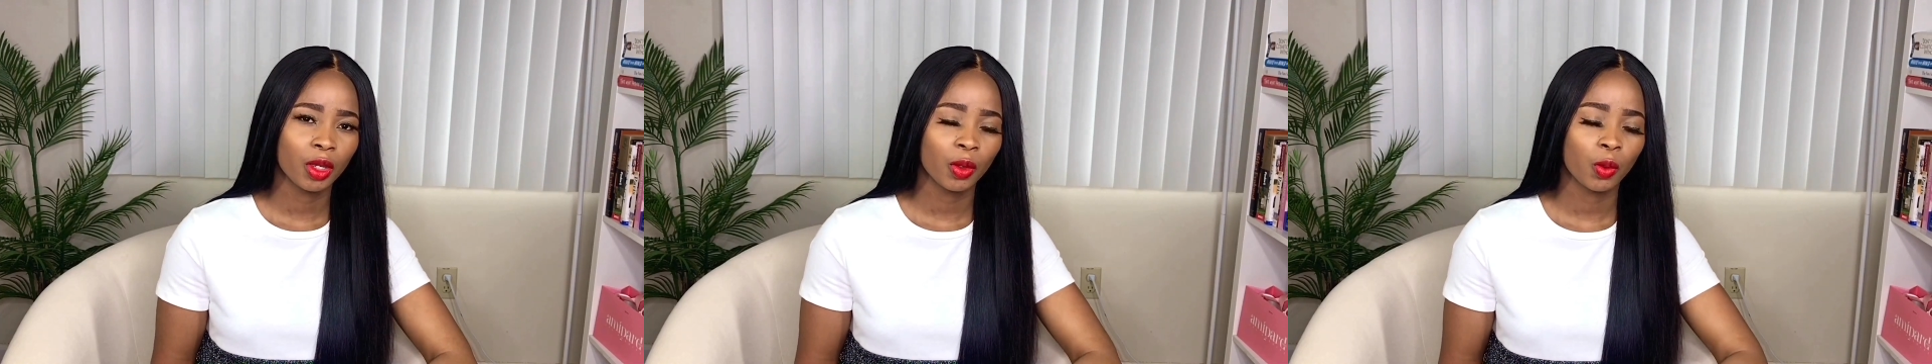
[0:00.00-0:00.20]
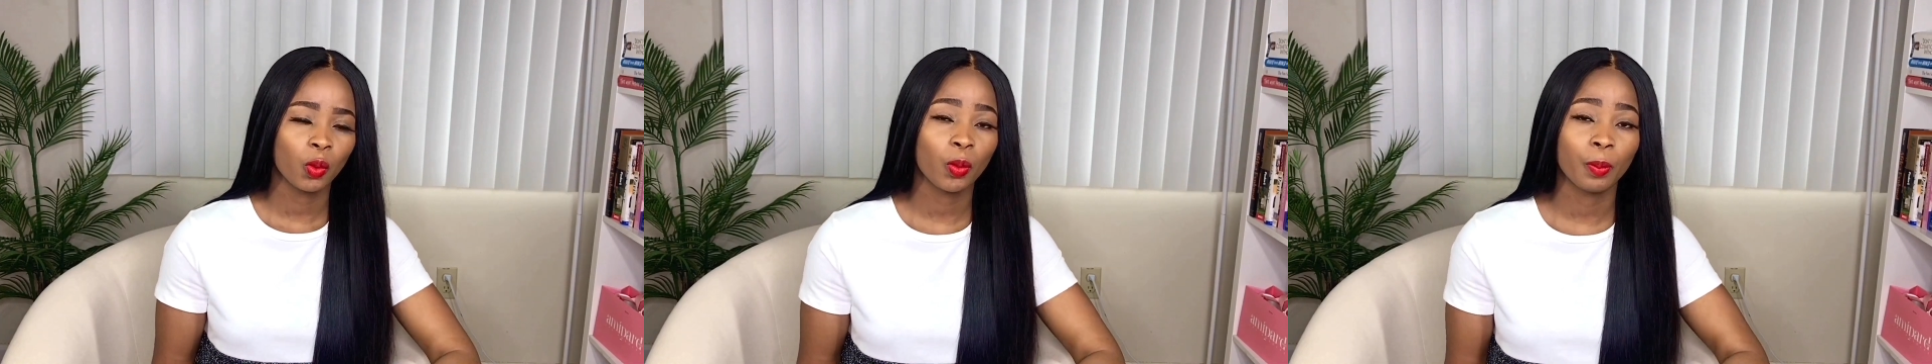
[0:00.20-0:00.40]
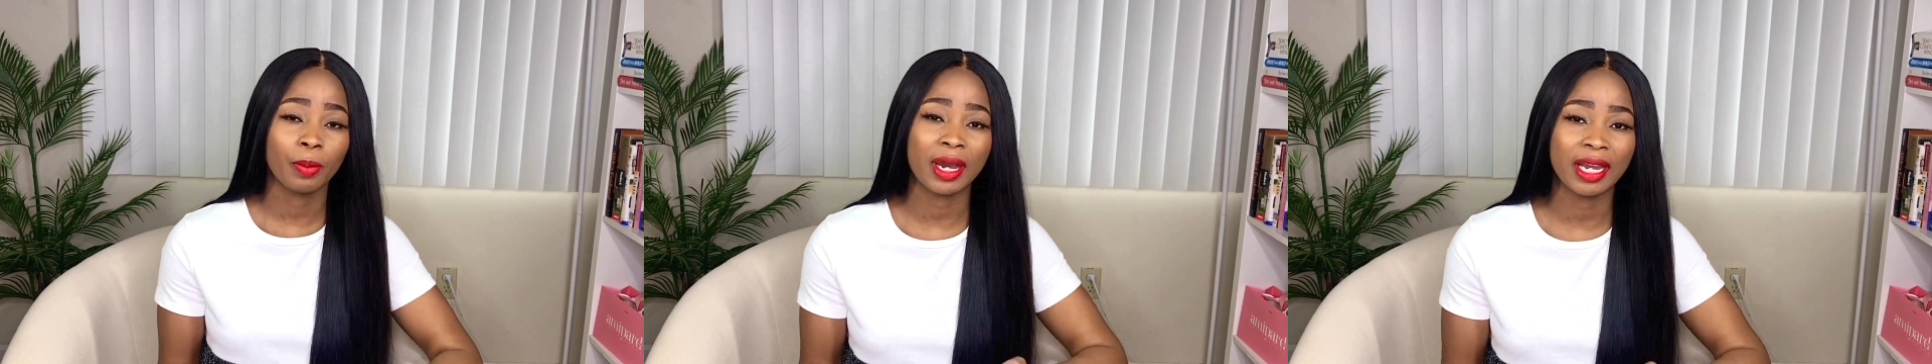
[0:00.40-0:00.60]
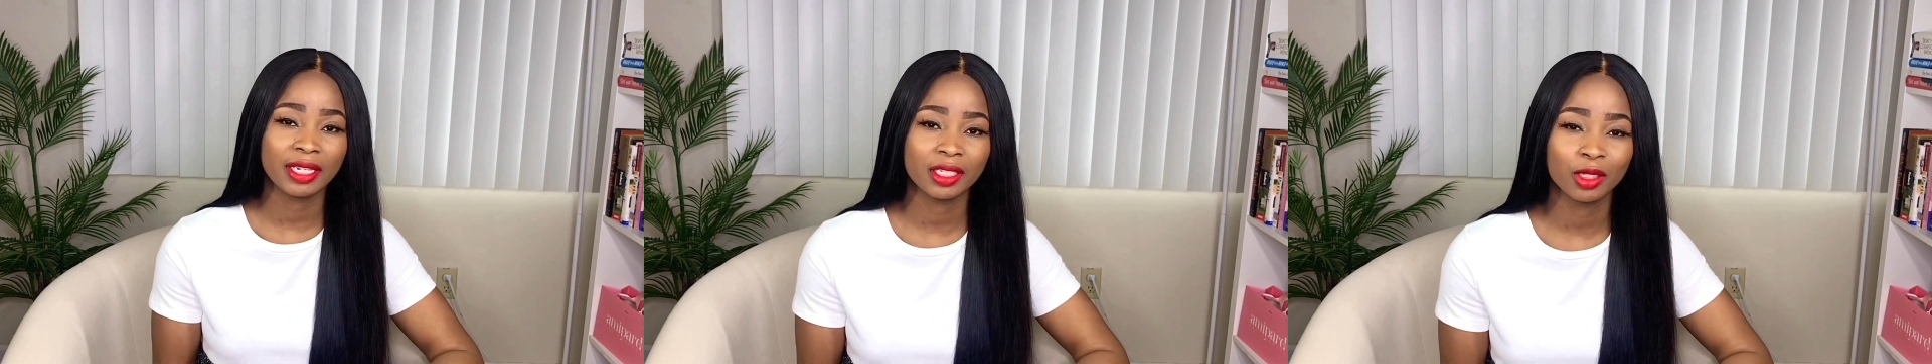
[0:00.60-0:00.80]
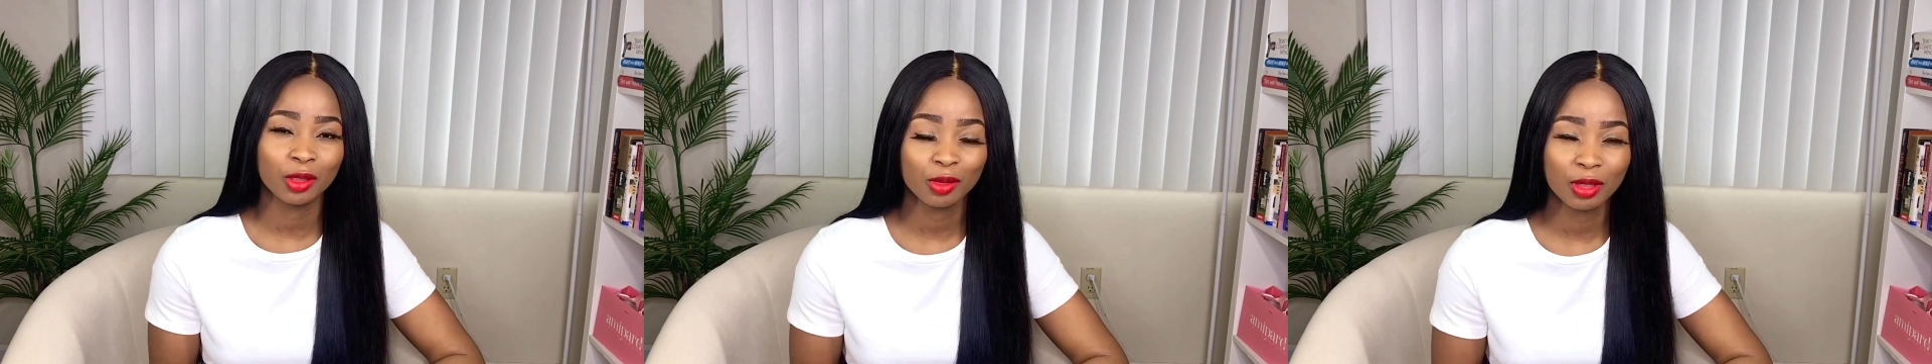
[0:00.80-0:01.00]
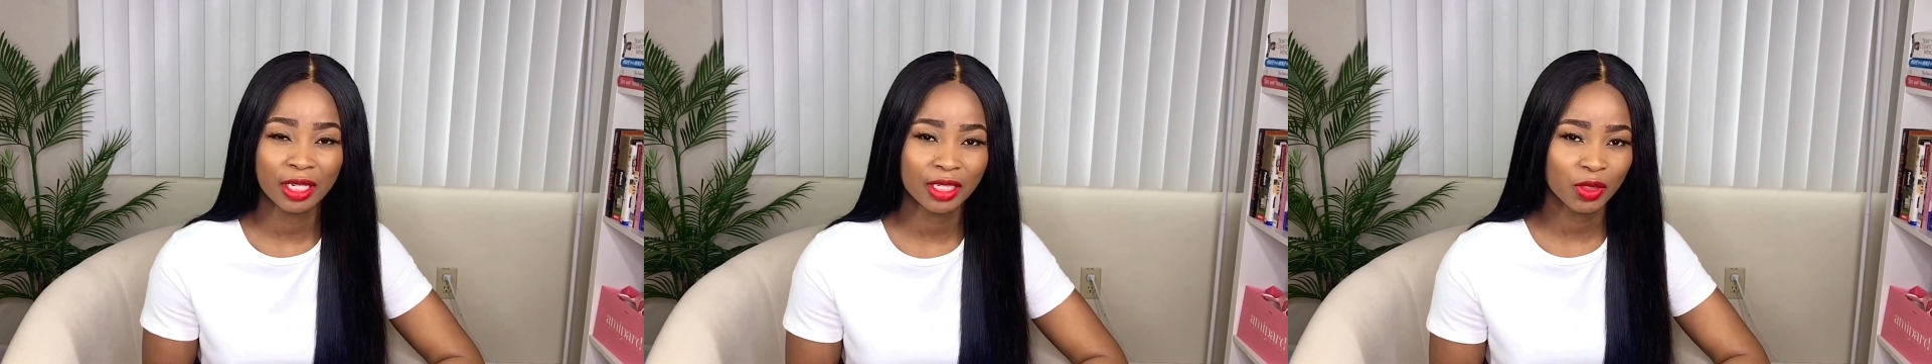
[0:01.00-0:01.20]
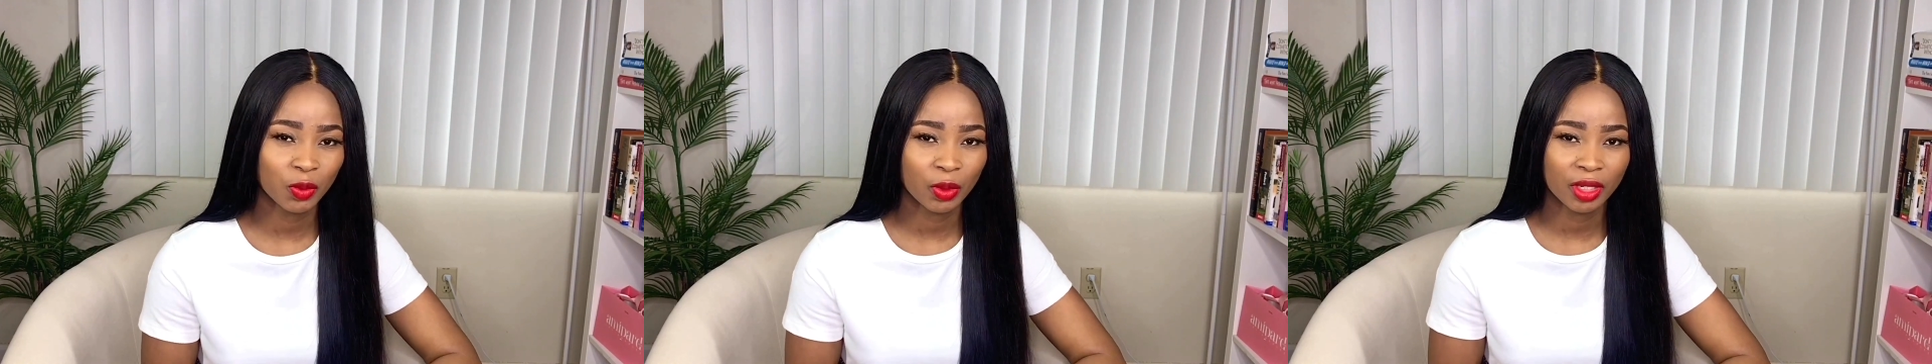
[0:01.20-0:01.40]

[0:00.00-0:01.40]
buy the glueless wigs.